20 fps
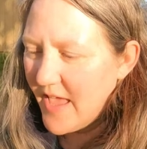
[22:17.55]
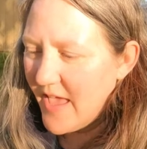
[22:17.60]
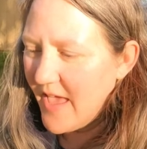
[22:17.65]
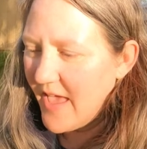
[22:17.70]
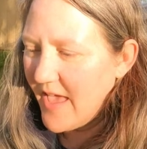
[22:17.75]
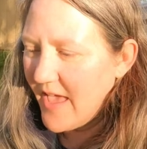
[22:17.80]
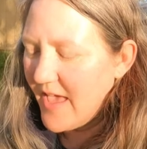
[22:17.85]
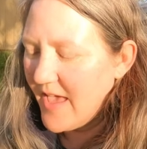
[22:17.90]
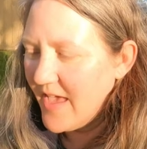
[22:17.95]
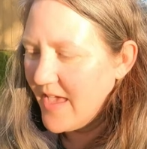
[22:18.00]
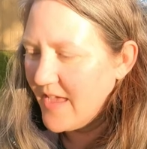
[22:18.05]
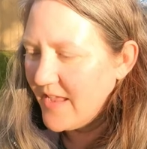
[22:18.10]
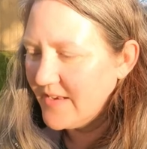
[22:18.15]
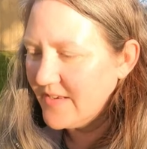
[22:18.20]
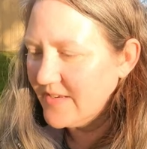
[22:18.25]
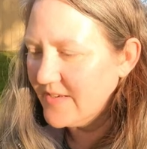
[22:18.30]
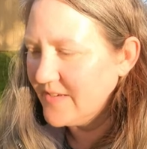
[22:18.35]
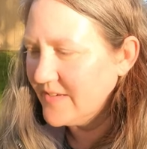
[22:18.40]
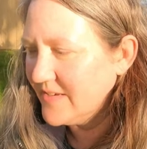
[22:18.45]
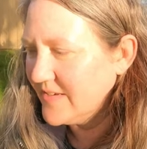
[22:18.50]

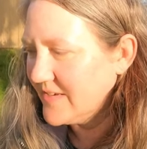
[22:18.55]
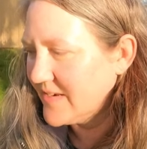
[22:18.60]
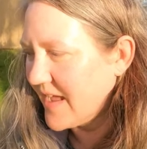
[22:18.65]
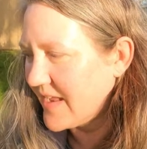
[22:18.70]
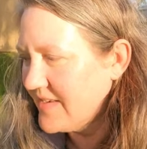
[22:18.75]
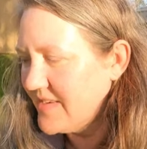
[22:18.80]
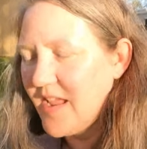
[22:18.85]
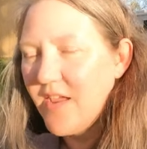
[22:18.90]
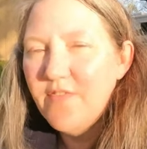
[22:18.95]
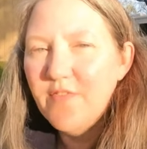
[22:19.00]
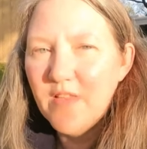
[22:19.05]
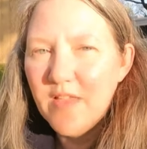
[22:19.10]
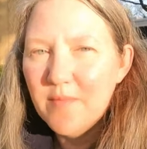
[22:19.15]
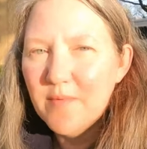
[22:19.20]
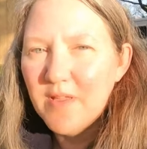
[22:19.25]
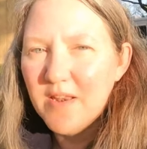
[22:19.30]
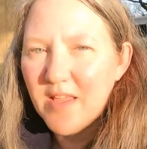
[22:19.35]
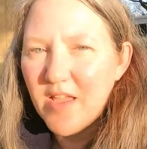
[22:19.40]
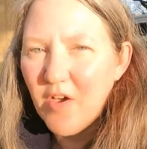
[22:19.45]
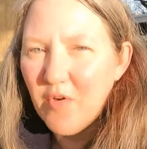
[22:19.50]
And I definitely
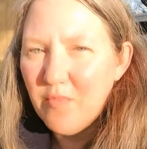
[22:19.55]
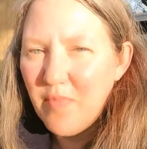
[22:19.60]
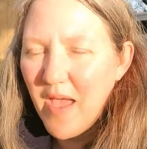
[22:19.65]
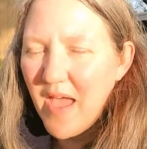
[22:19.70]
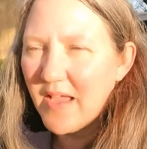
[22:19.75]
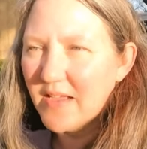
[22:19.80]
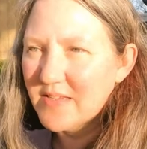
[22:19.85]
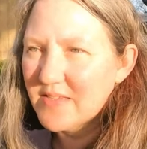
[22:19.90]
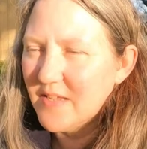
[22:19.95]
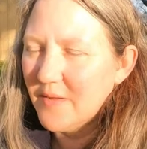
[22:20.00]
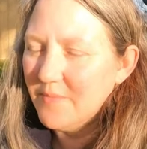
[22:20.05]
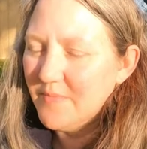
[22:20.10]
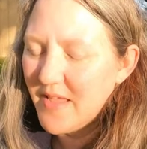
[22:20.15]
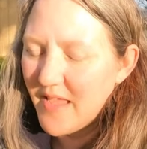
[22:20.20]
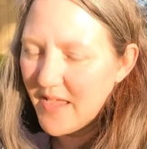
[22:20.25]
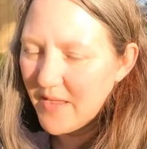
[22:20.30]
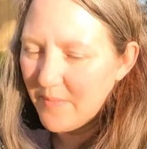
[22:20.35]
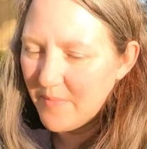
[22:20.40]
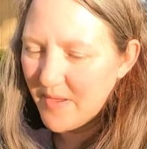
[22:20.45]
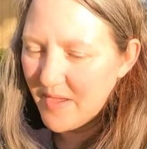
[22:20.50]
am gonna go back
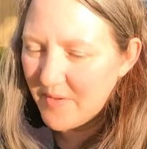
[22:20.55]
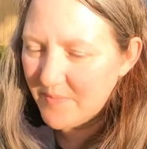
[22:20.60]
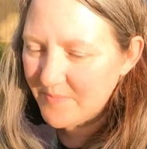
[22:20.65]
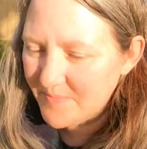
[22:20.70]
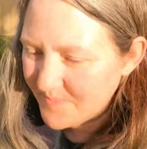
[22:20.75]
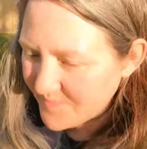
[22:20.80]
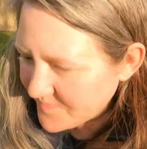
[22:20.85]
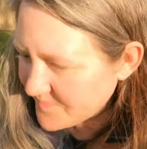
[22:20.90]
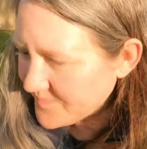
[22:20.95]
someday, but